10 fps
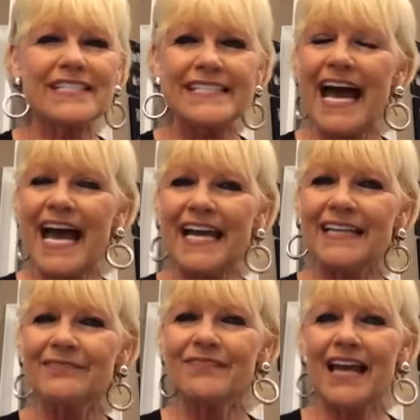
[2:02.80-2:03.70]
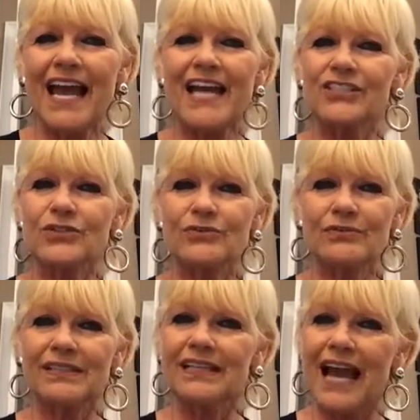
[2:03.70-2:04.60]
today, after
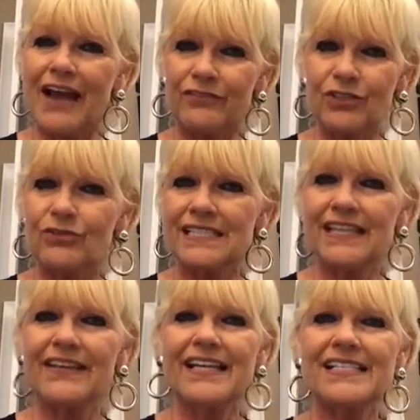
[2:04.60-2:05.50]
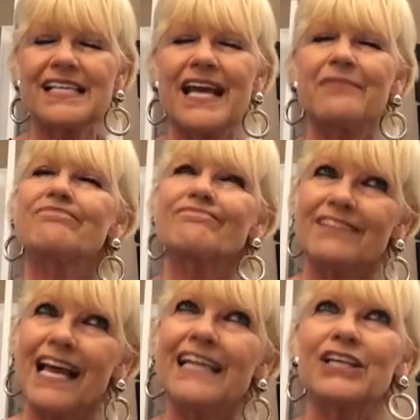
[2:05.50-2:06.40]
you see this, say,
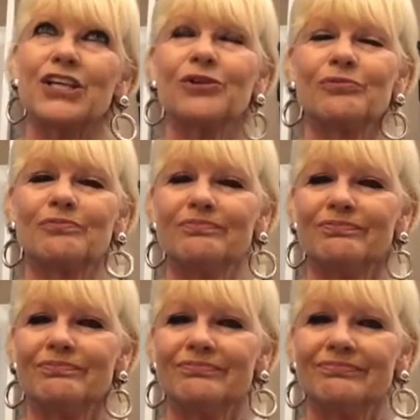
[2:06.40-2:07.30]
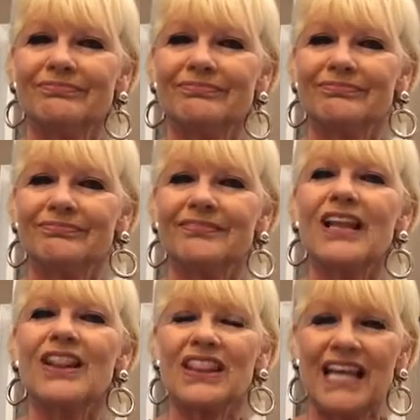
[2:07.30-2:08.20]
thank you.
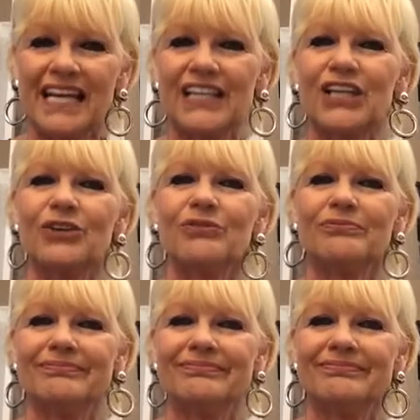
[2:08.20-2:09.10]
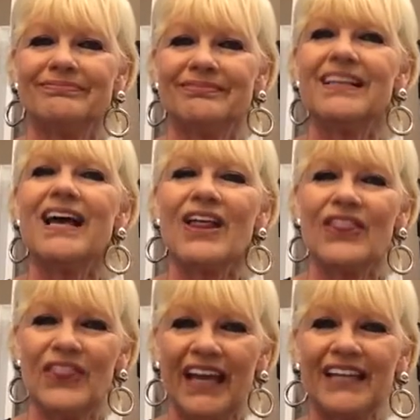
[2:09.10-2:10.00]
Thank you.
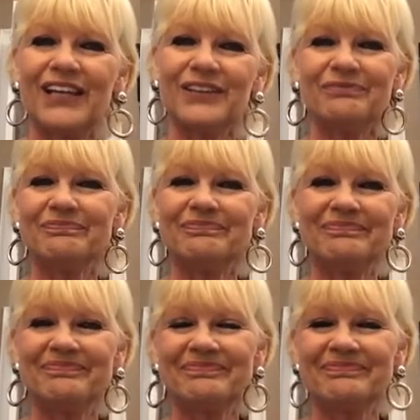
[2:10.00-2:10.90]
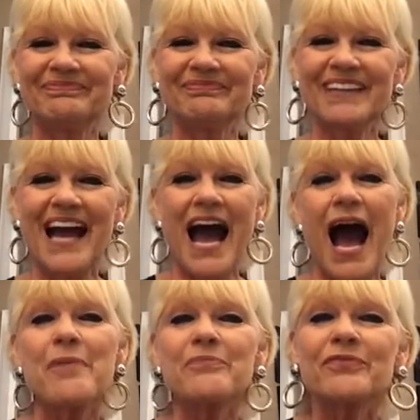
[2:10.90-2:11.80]
Thank you.
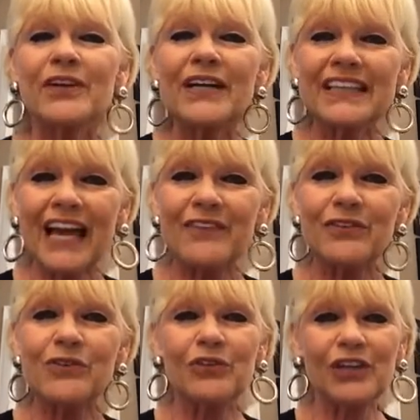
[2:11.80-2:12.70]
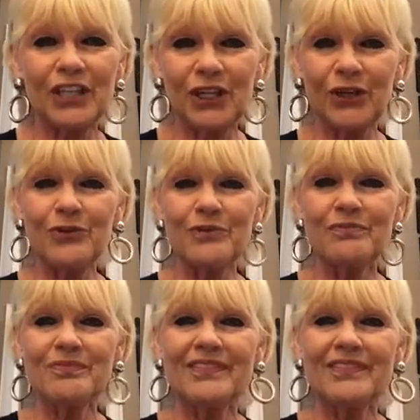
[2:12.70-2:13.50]
I'm very thankful for you,